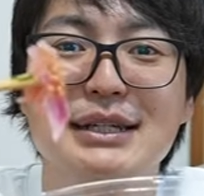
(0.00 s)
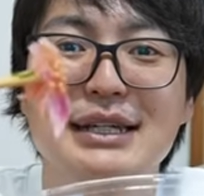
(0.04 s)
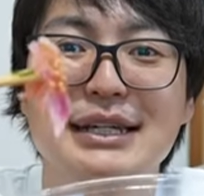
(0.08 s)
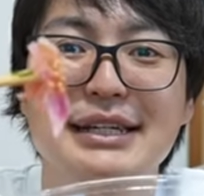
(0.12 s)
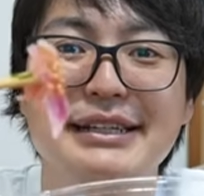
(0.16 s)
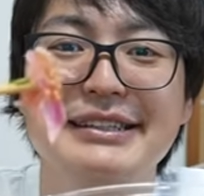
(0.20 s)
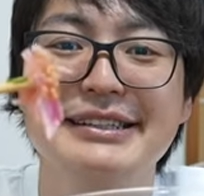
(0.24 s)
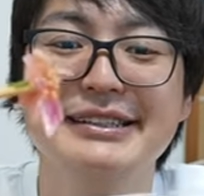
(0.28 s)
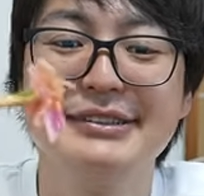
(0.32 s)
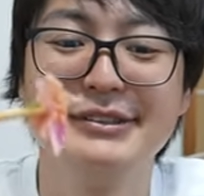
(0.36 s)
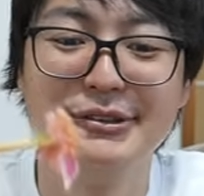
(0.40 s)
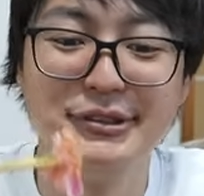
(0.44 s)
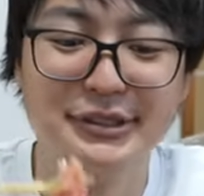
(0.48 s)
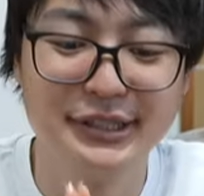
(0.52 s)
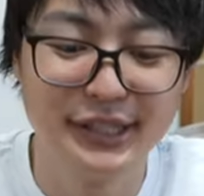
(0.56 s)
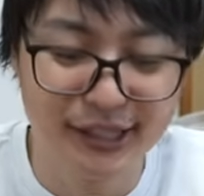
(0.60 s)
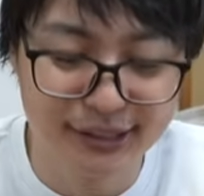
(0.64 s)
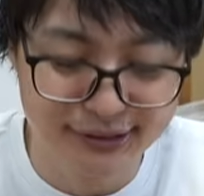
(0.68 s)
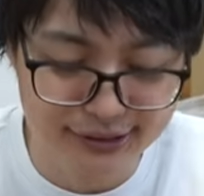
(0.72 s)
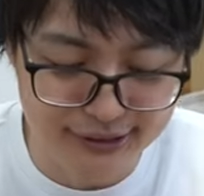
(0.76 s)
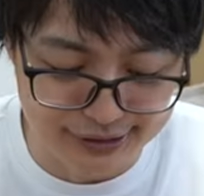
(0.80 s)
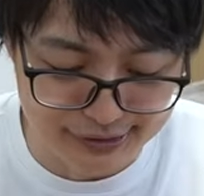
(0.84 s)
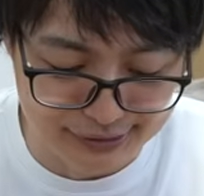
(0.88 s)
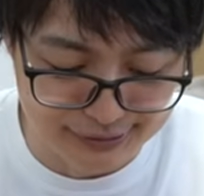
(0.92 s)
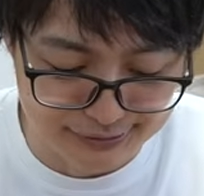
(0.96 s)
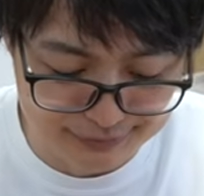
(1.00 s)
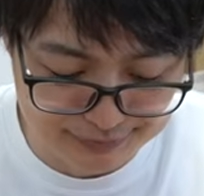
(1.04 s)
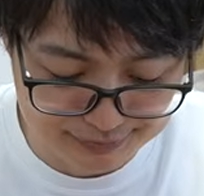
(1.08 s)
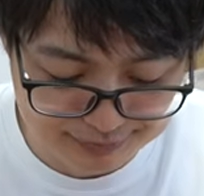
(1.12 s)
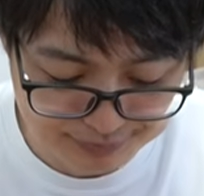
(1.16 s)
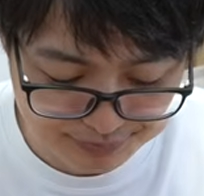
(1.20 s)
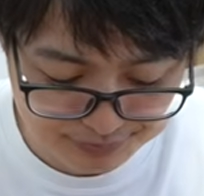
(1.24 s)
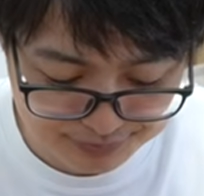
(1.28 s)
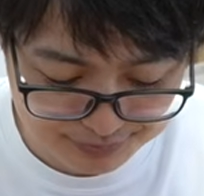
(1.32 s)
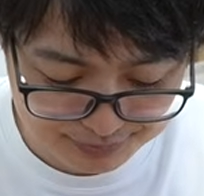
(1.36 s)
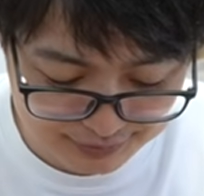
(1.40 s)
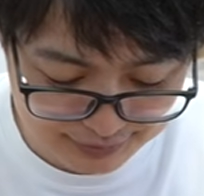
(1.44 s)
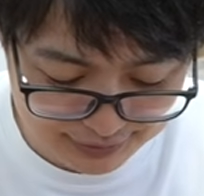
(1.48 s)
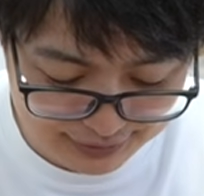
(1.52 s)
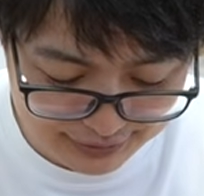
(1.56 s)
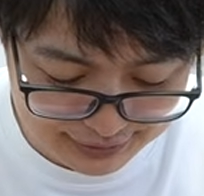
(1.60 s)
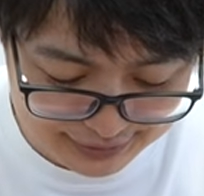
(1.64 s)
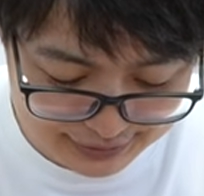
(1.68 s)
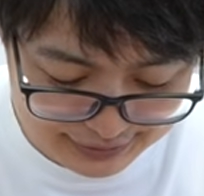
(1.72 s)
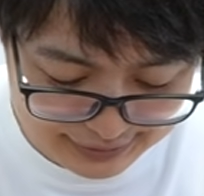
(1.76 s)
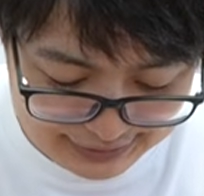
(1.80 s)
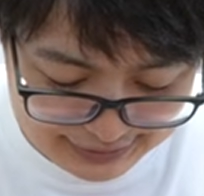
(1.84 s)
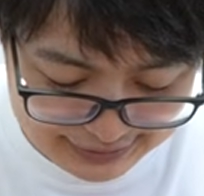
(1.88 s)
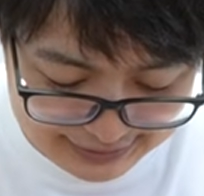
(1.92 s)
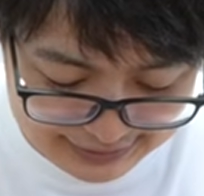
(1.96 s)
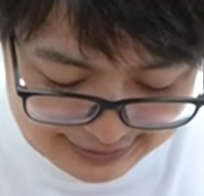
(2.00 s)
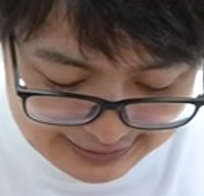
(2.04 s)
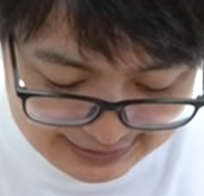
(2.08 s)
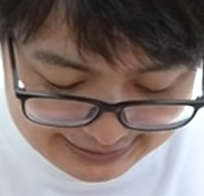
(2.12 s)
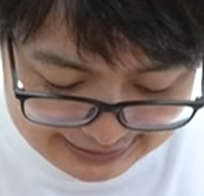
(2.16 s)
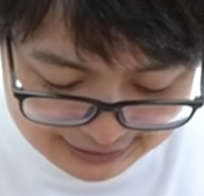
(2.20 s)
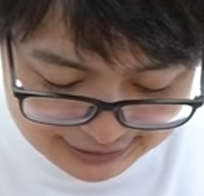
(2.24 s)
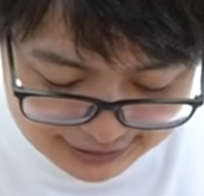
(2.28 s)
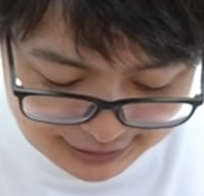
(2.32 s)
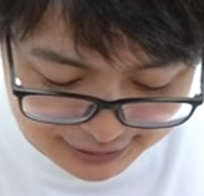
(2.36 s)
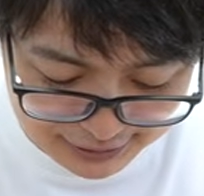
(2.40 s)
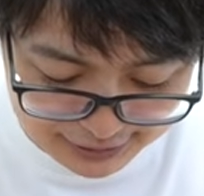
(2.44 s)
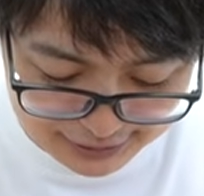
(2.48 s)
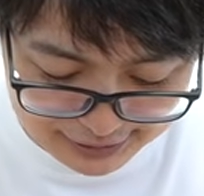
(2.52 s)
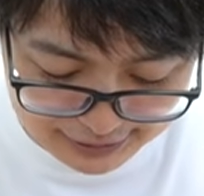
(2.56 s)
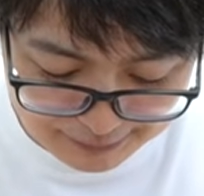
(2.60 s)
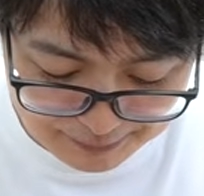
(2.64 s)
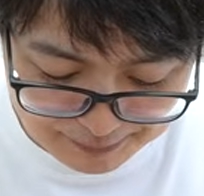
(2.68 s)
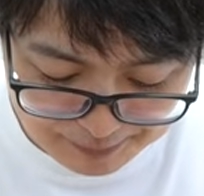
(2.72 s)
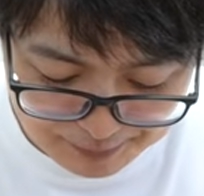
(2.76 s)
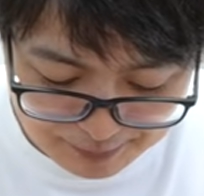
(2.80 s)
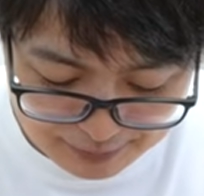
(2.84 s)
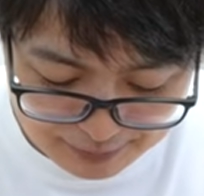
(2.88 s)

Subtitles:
eat it together. That's good.